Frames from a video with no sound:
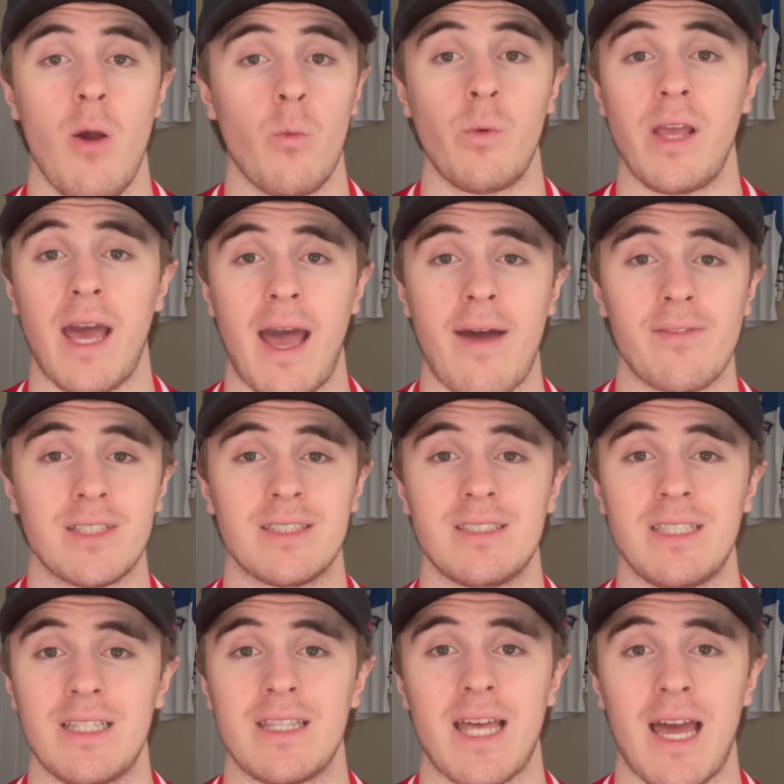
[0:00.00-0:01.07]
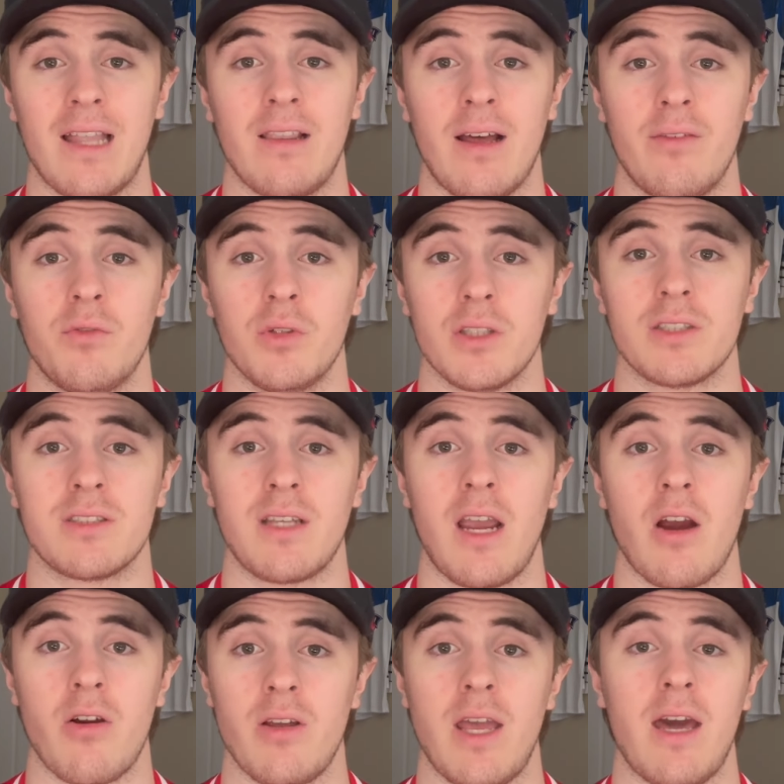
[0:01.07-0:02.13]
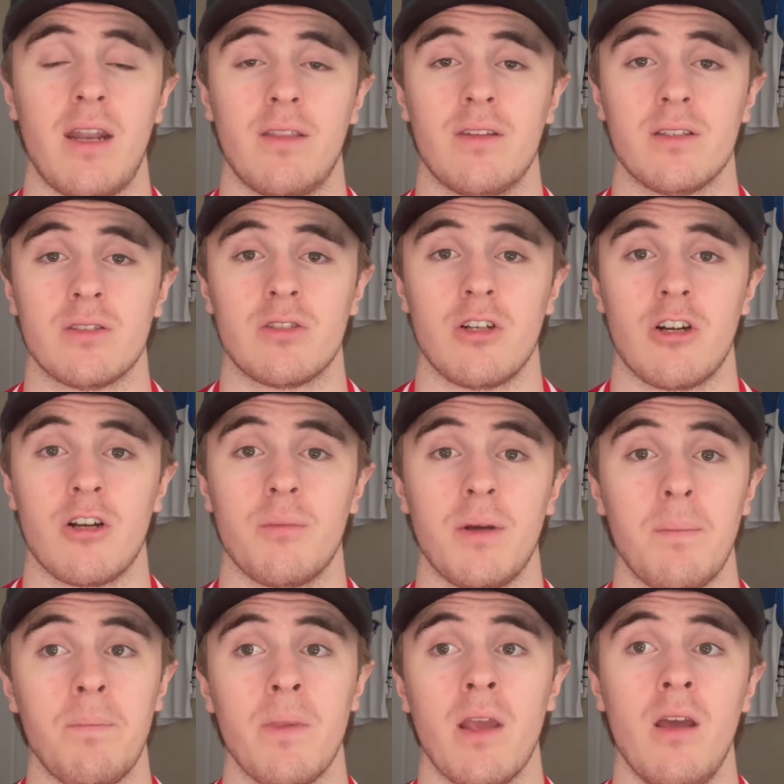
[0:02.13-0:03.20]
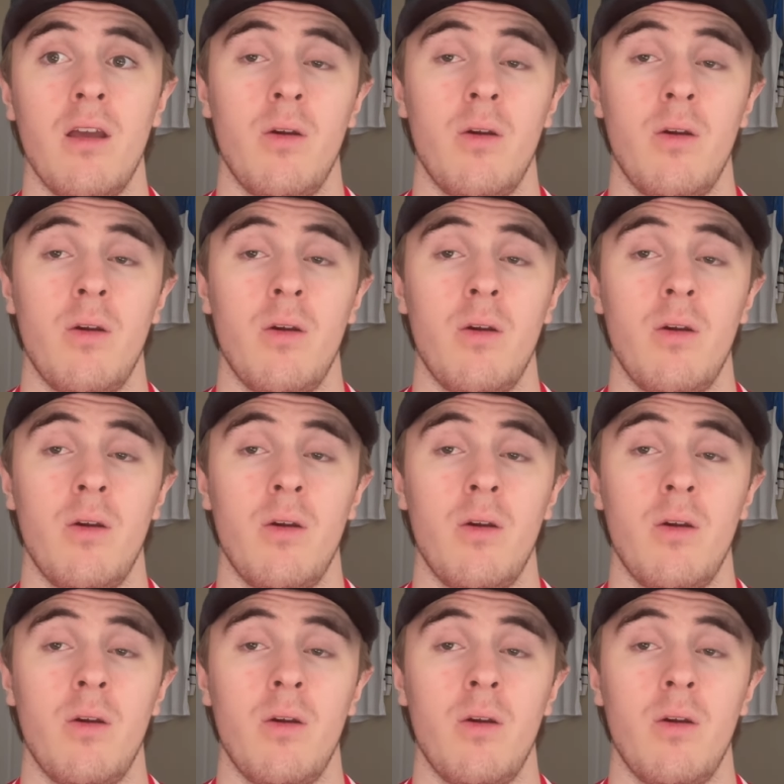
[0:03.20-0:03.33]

We haven't seen that level of scare yet at this tournament,